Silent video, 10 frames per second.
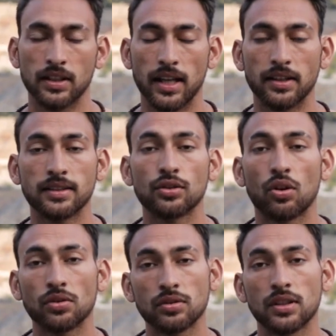And this is
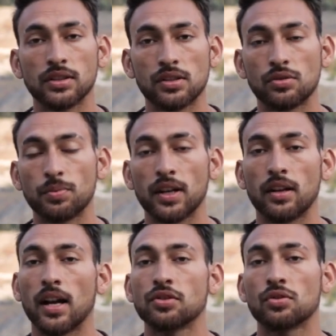also considered to be a
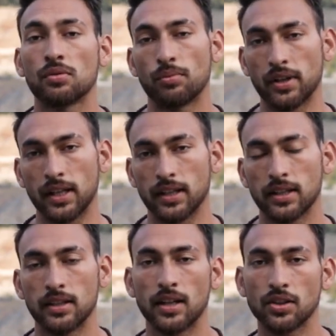natural breathing.
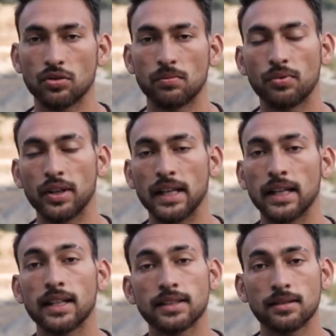Natural
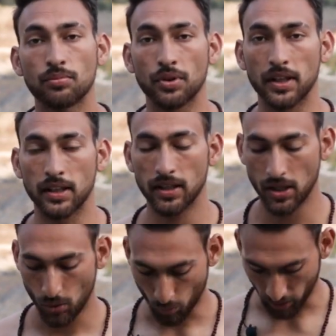breathing is the breathing
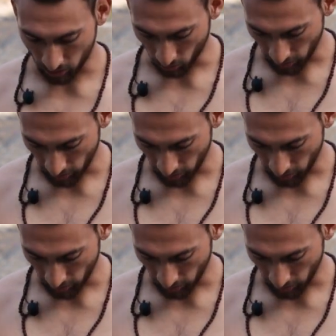where you